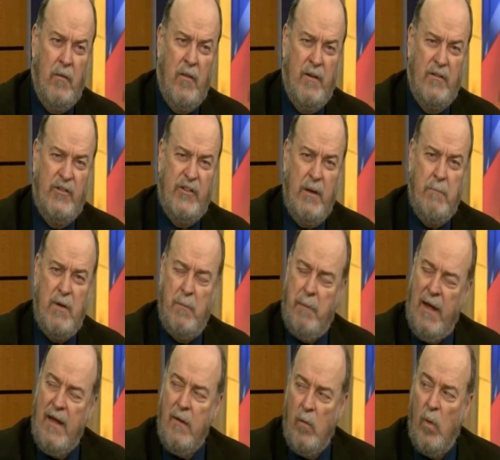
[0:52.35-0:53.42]
there's some
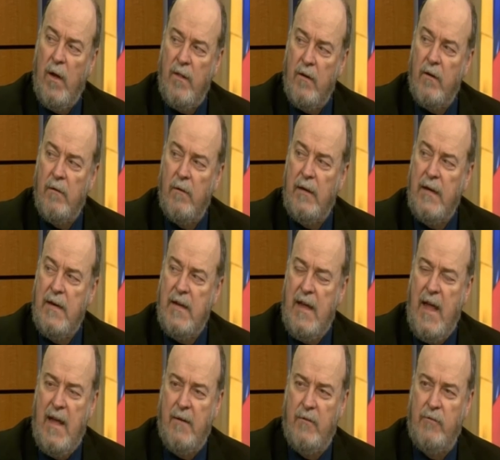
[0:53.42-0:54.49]
debate whether
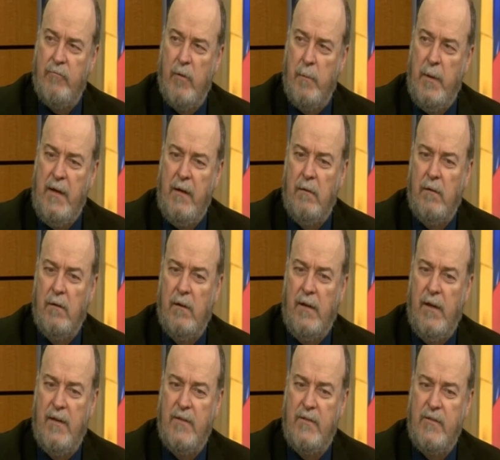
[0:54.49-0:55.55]
Indiana's repeal
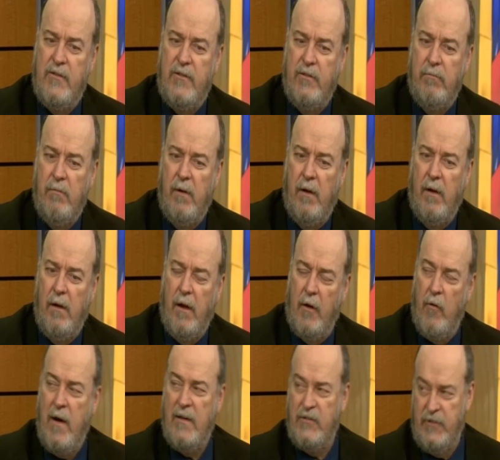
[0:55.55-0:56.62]
is
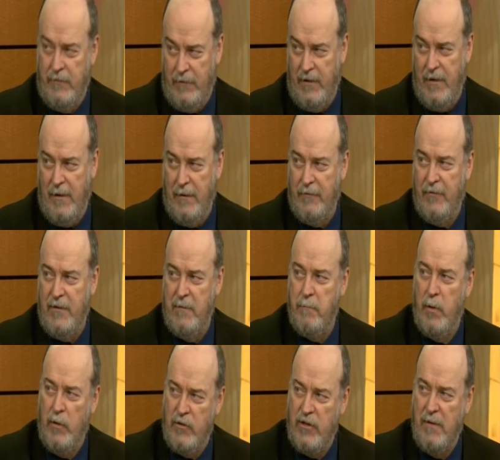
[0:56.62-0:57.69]
aggressive enough in
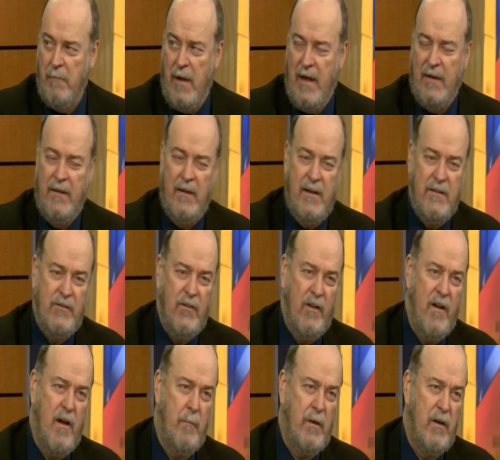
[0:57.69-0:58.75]
pushing back against the
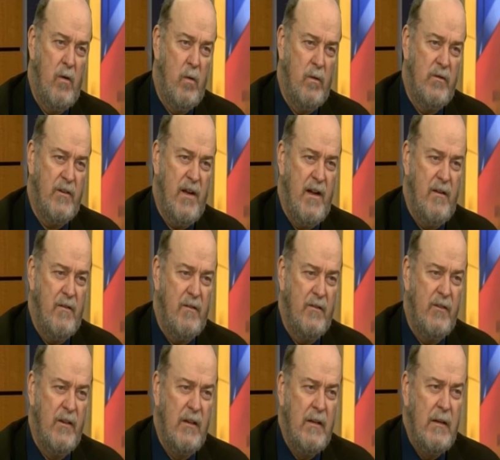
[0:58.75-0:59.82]
Common Core
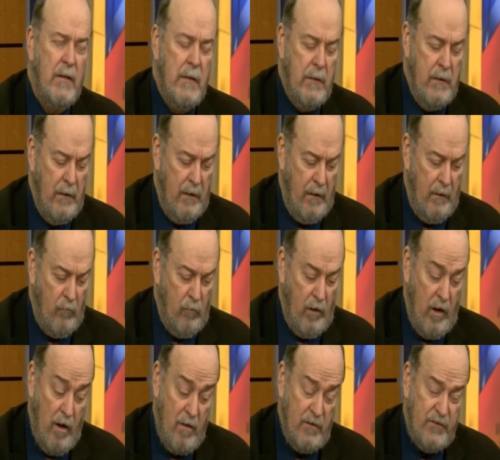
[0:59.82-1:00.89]
standards.
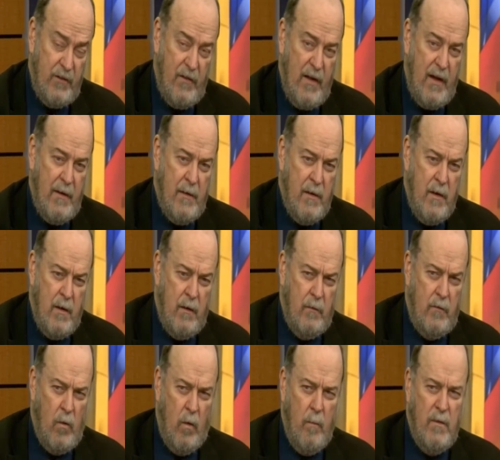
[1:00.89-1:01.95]
Regardless of that,
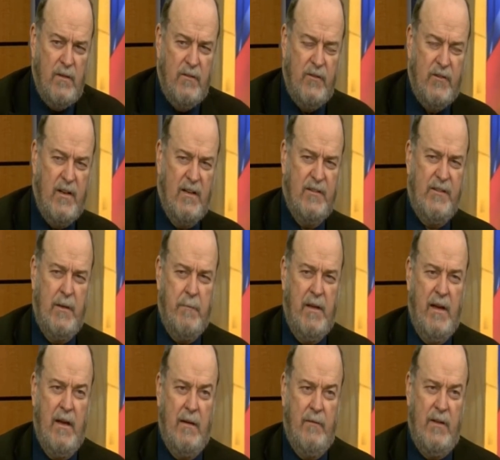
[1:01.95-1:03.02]
Dorman's done
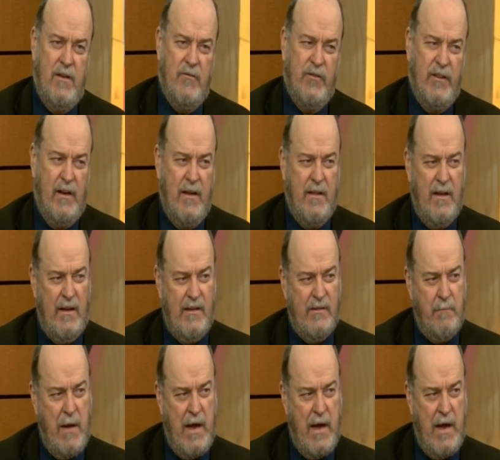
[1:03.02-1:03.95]
something kind of interesting. I think he's